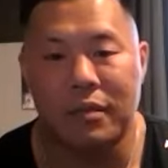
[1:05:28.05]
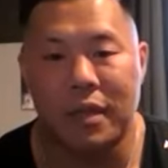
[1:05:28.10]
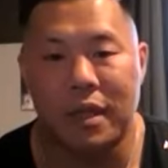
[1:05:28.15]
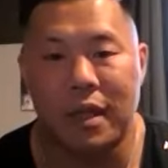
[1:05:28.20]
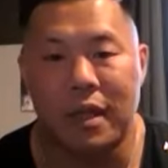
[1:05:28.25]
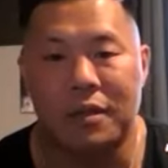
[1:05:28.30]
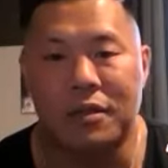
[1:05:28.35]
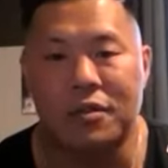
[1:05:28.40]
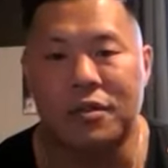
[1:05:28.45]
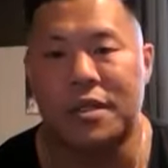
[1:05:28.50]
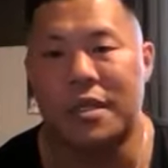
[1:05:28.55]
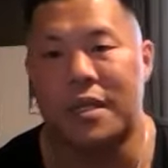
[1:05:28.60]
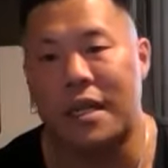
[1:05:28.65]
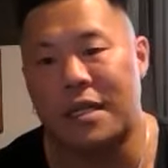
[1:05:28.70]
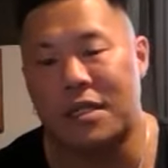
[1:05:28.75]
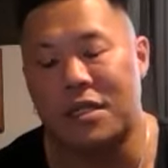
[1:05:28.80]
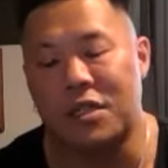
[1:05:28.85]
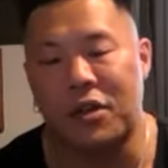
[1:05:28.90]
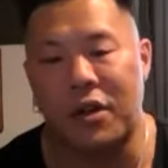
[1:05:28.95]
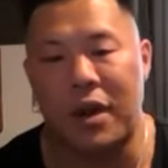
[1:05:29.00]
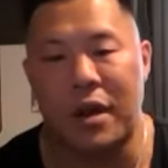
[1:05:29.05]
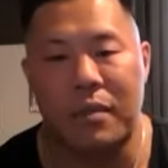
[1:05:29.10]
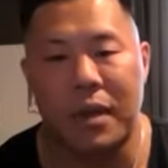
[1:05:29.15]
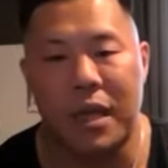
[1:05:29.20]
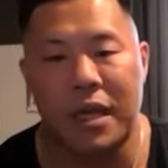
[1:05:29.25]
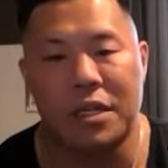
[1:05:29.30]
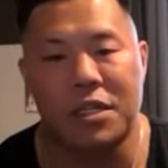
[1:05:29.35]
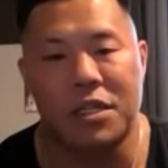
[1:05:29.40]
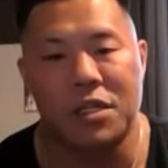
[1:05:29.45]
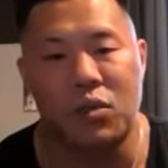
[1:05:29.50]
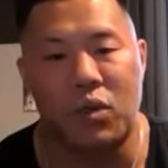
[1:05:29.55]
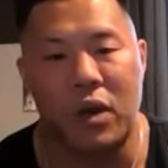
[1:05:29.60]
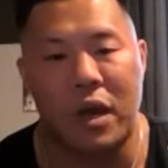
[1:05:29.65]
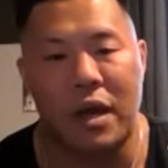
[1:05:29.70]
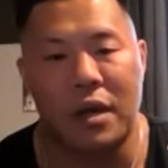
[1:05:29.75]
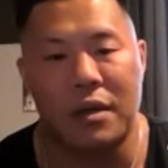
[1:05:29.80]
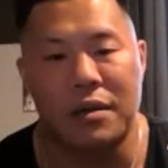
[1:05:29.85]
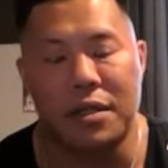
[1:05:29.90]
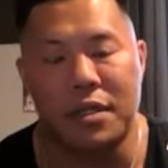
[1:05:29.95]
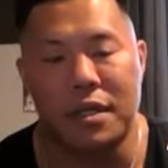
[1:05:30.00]
And there's an Instagram page as
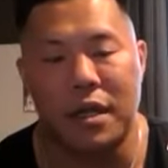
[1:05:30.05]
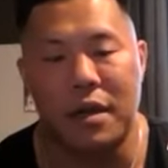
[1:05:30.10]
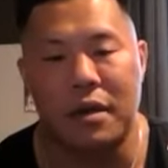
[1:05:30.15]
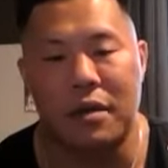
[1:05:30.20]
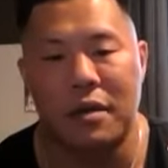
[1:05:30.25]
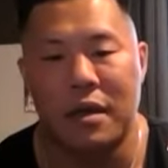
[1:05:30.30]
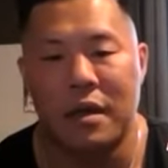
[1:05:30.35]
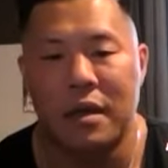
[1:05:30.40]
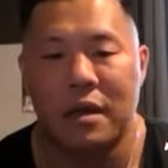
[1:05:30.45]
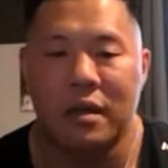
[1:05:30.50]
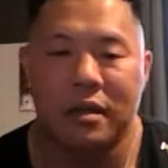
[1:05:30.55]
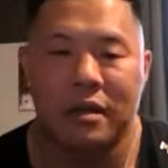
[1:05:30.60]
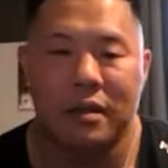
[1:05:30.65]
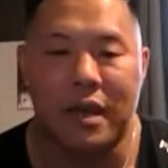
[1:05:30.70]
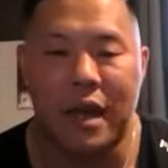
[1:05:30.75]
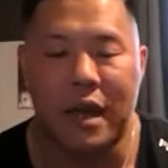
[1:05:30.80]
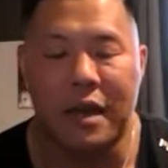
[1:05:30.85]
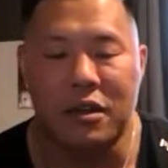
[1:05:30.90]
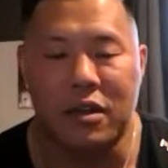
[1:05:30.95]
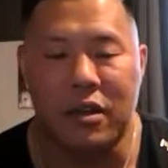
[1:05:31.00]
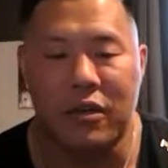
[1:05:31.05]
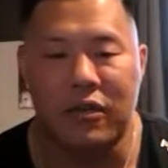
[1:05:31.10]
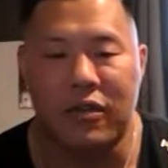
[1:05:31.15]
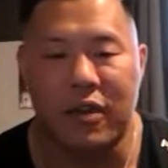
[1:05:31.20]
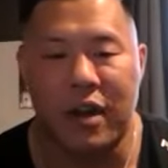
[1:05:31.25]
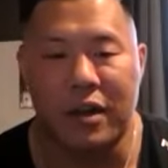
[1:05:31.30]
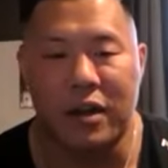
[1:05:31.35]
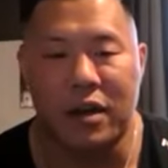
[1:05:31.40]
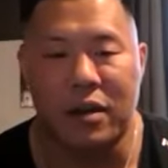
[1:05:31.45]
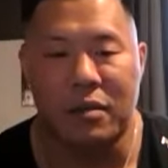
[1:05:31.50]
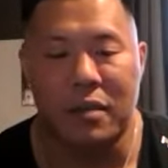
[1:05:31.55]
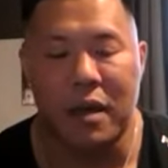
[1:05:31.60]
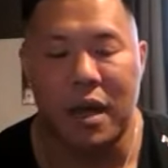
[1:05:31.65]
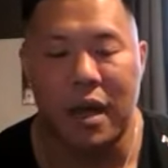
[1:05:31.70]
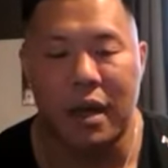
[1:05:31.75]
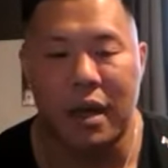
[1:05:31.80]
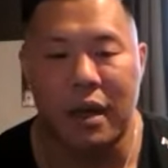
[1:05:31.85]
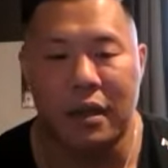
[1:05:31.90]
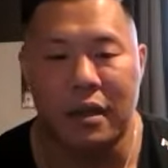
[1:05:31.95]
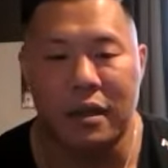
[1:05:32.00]
well. So that you can find on
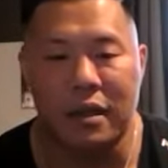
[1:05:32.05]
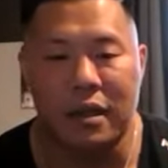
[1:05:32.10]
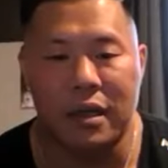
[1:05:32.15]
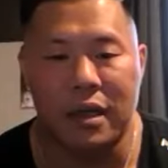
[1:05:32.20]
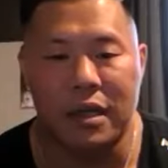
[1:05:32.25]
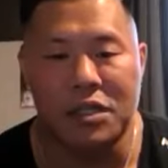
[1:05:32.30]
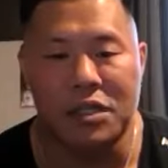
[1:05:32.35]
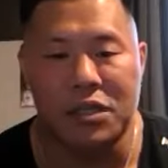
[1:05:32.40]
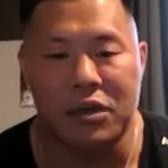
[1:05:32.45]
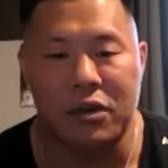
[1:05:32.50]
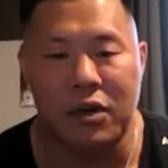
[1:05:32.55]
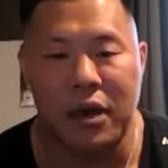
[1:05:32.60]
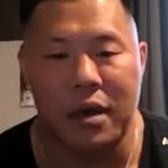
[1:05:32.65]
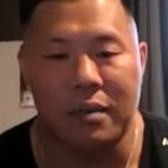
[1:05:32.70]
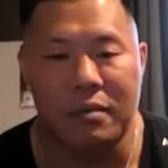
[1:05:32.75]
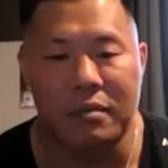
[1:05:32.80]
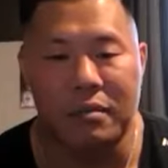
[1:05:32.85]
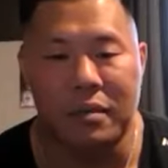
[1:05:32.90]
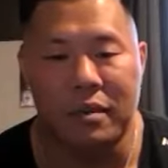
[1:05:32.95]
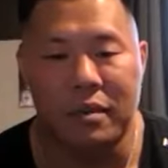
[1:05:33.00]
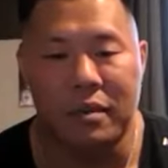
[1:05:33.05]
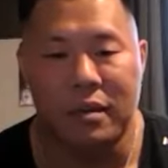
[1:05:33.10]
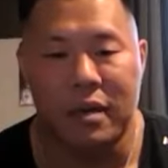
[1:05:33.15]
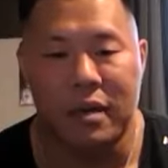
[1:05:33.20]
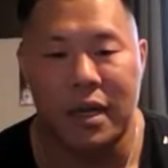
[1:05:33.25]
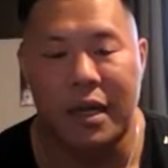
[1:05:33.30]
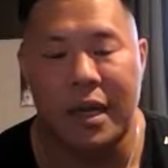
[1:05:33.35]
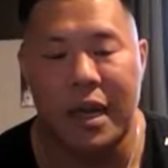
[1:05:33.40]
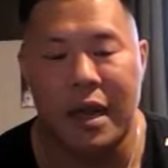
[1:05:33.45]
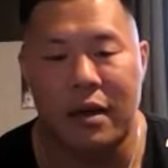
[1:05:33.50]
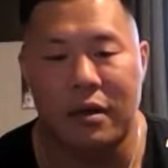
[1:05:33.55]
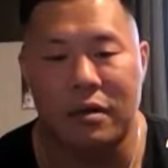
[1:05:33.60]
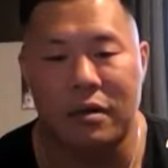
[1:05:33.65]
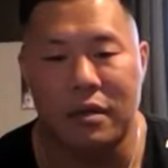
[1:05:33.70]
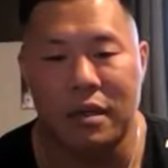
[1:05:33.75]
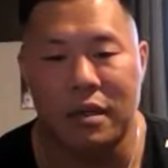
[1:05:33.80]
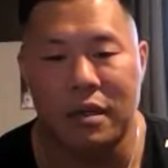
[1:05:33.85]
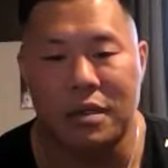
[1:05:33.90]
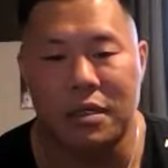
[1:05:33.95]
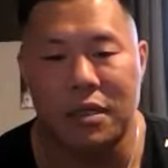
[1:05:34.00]
my Instagram account.
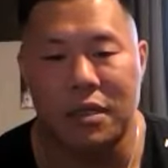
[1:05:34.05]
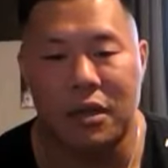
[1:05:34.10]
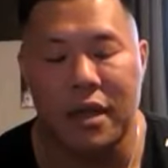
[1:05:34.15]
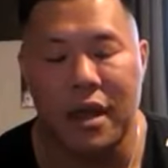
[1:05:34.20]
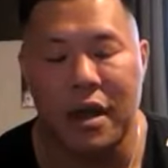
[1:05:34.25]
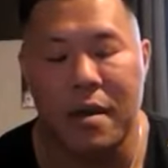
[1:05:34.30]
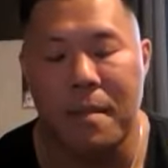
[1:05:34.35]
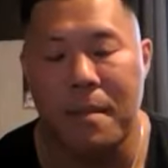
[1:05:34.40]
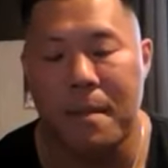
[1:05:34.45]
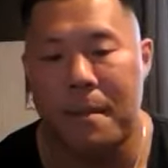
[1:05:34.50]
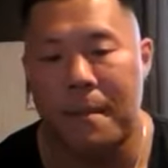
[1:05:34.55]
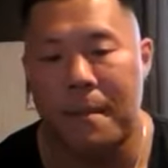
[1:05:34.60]
It's on there.